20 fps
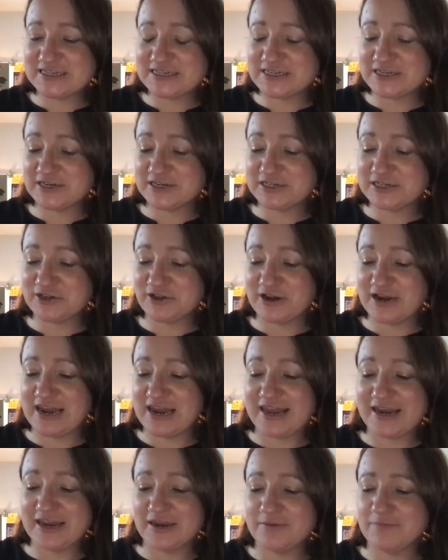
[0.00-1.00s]
to John
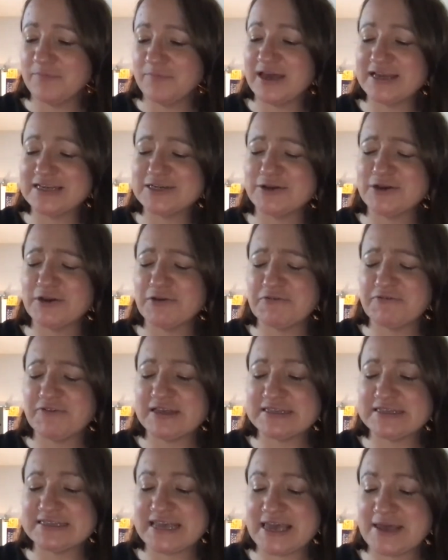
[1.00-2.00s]
Lennon, but I don't know if
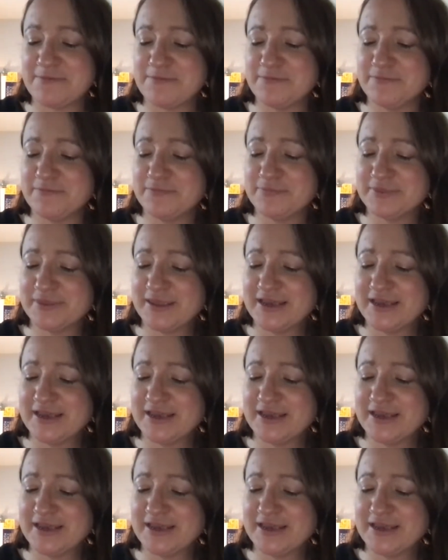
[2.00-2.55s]
it's him.